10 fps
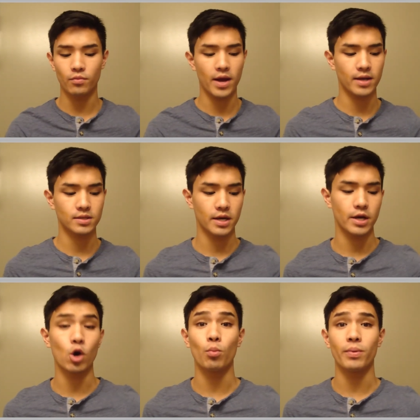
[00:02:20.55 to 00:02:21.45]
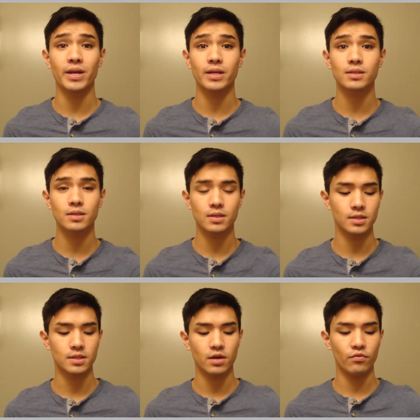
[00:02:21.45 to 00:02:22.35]
as I open it
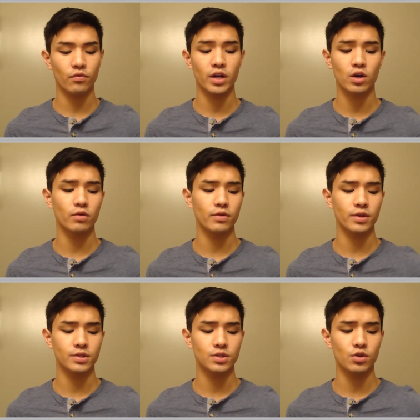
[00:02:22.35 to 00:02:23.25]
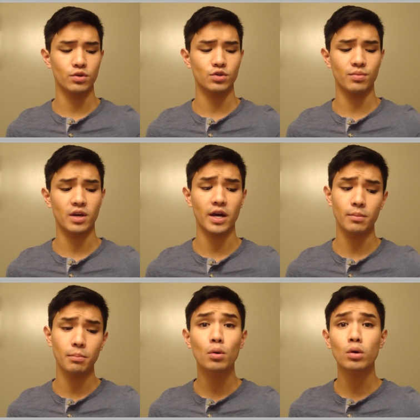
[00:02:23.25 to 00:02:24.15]
instead of reading all the things to you, which would be kind
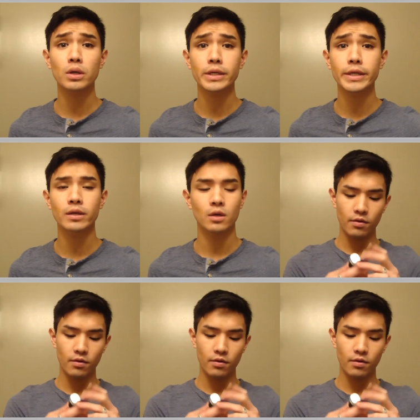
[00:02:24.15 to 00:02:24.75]
of boring.